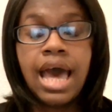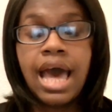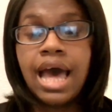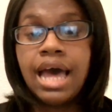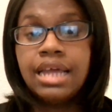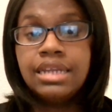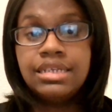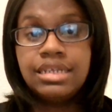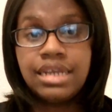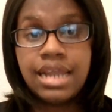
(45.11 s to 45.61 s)

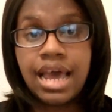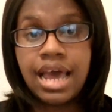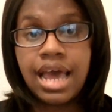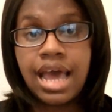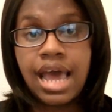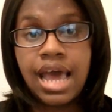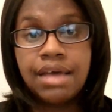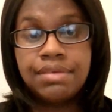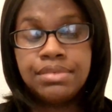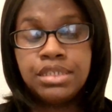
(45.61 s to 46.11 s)
I did
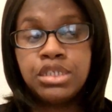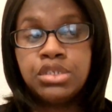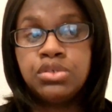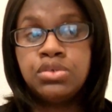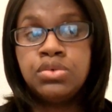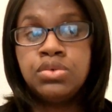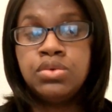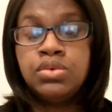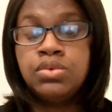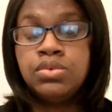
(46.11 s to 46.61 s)
not have
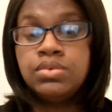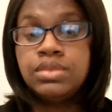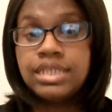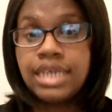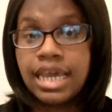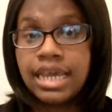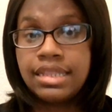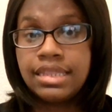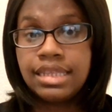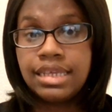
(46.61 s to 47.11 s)
to
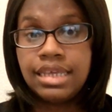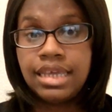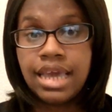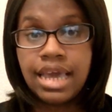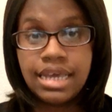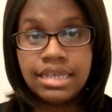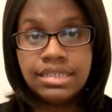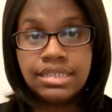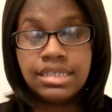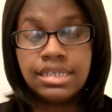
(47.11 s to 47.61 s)
take the
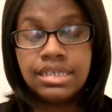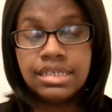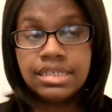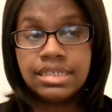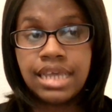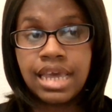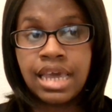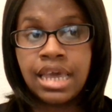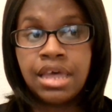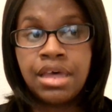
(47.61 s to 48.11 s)
HESI
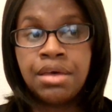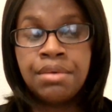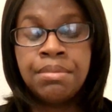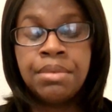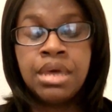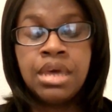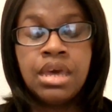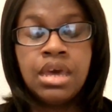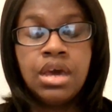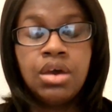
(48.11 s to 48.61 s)

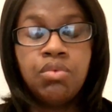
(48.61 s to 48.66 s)
exam,